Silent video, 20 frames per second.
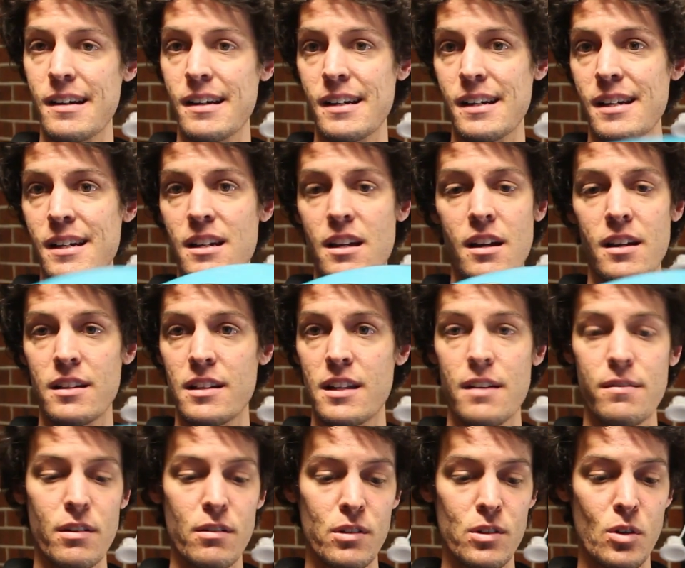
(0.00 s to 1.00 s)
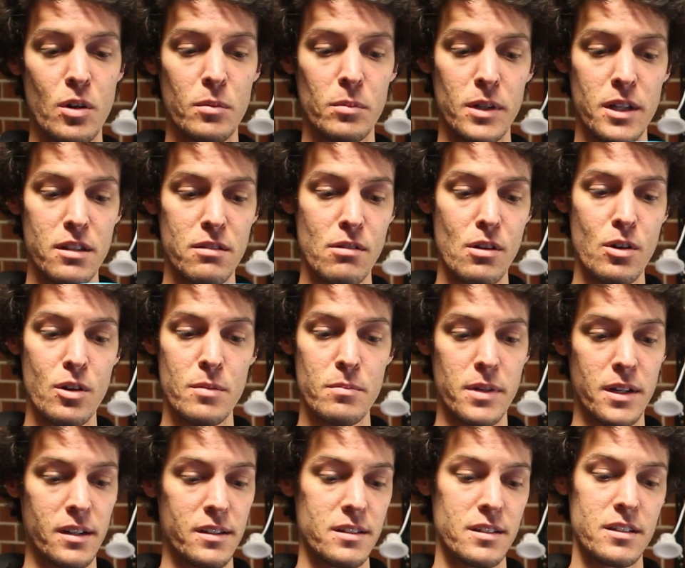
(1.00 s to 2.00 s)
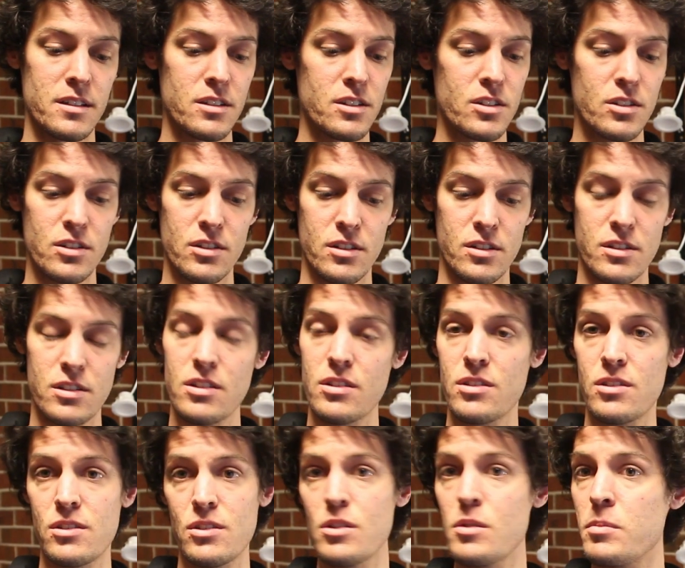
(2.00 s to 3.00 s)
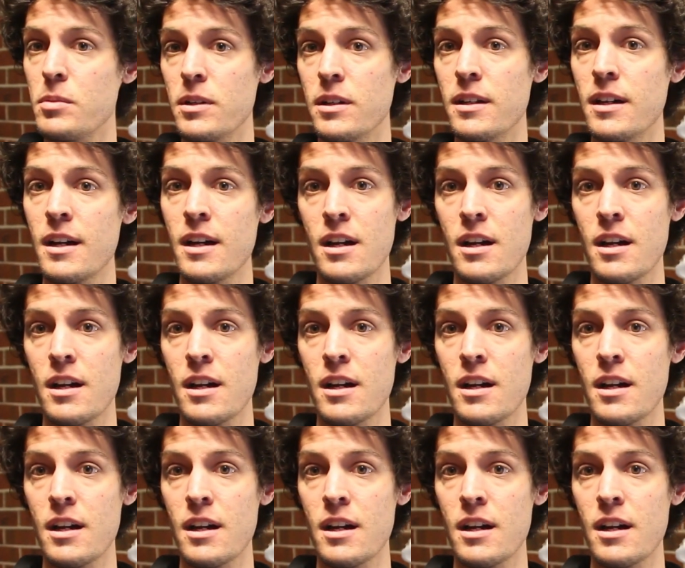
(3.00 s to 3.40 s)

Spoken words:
I never normally throw it because it's just stupid.